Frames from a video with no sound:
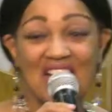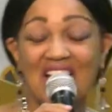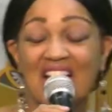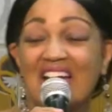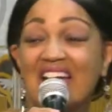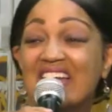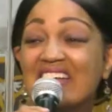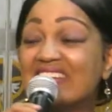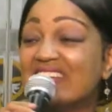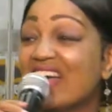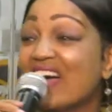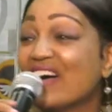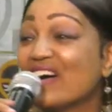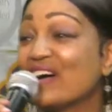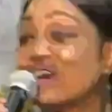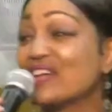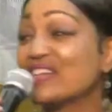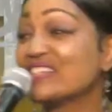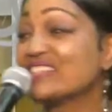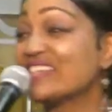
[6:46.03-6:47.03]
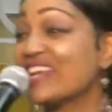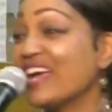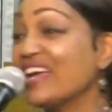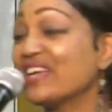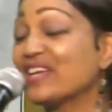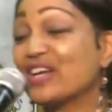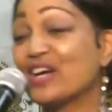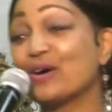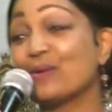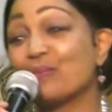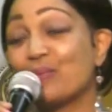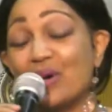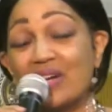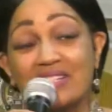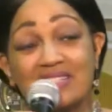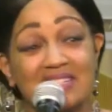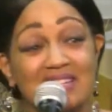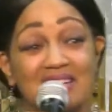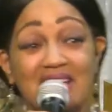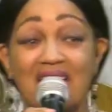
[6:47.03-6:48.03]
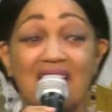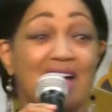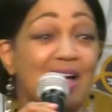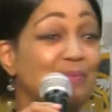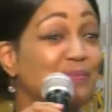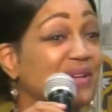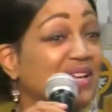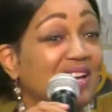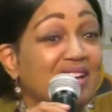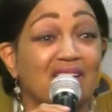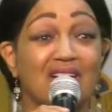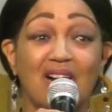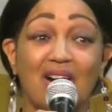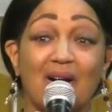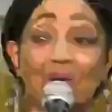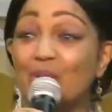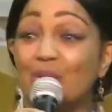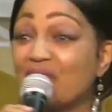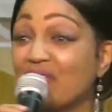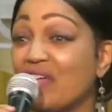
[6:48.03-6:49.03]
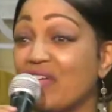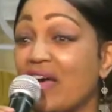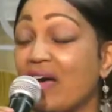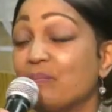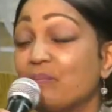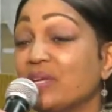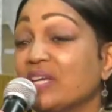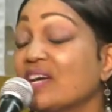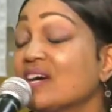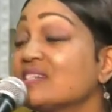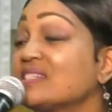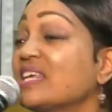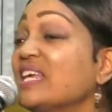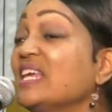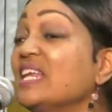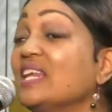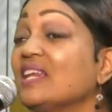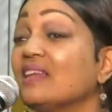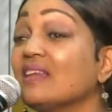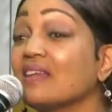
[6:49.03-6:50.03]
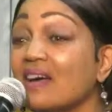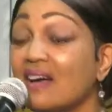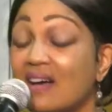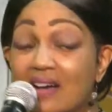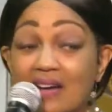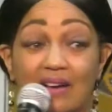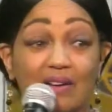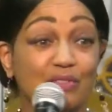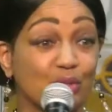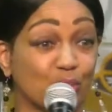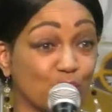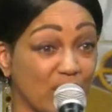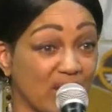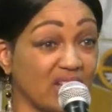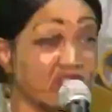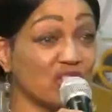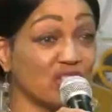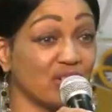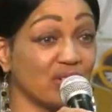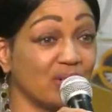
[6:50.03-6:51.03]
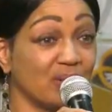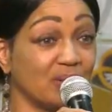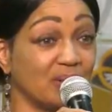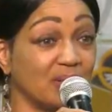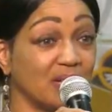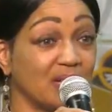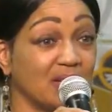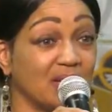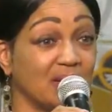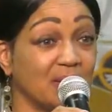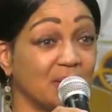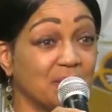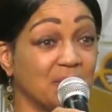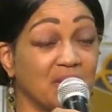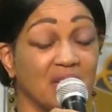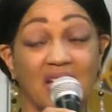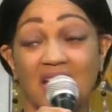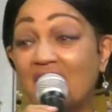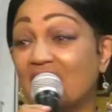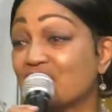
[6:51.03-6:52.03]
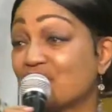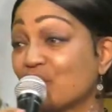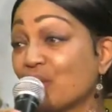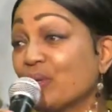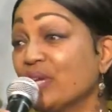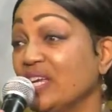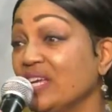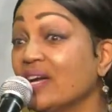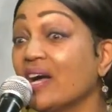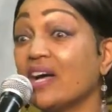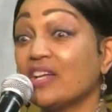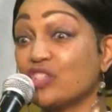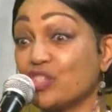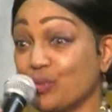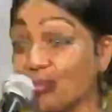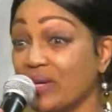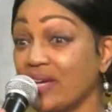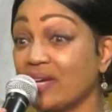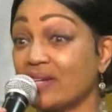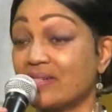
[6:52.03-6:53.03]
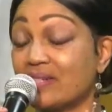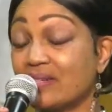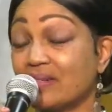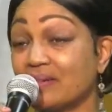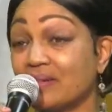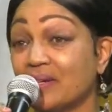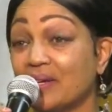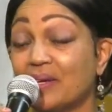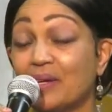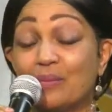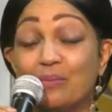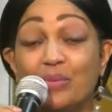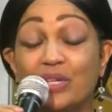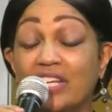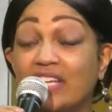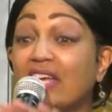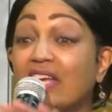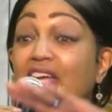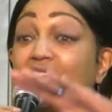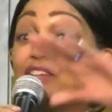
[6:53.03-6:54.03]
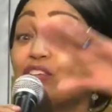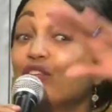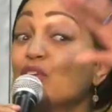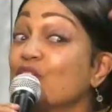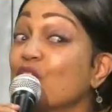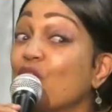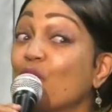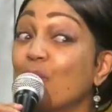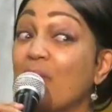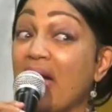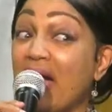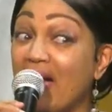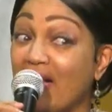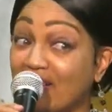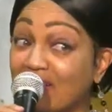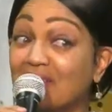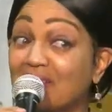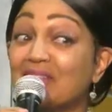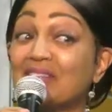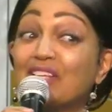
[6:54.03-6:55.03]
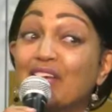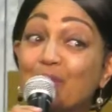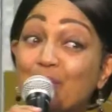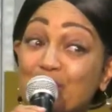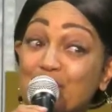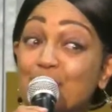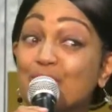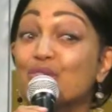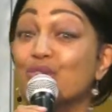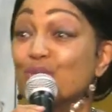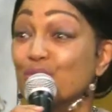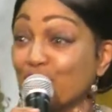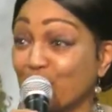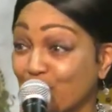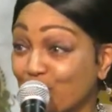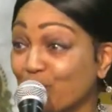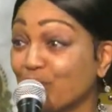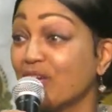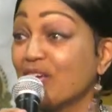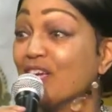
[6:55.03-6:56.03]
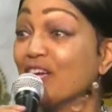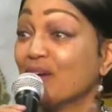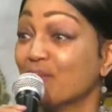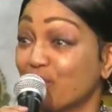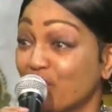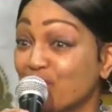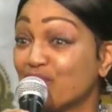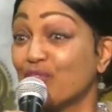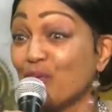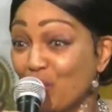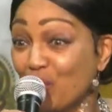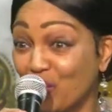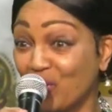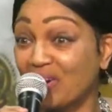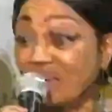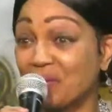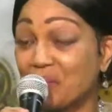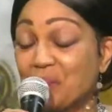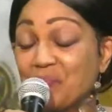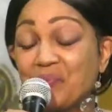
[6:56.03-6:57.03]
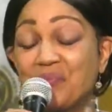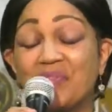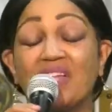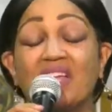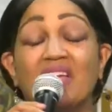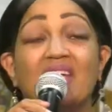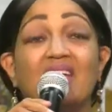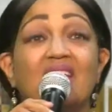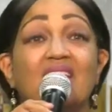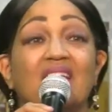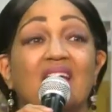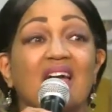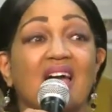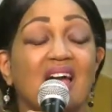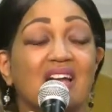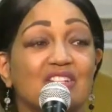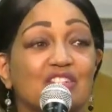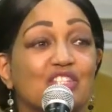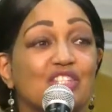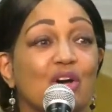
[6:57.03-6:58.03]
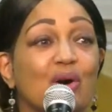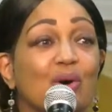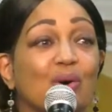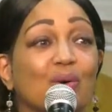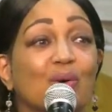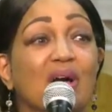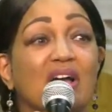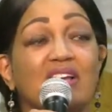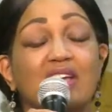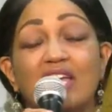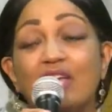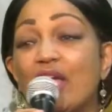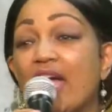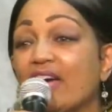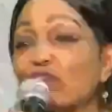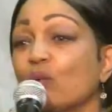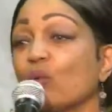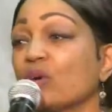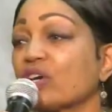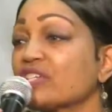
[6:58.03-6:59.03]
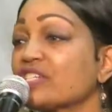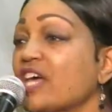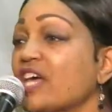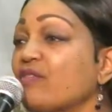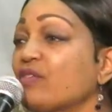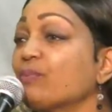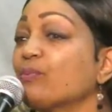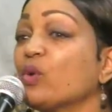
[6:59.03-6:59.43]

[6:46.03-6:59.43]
Now, Jacob wasn't happy at all with that because he loved Rachel. And so he got tricked. But again, you go back. There was some trickery before. And so he had to work 7 more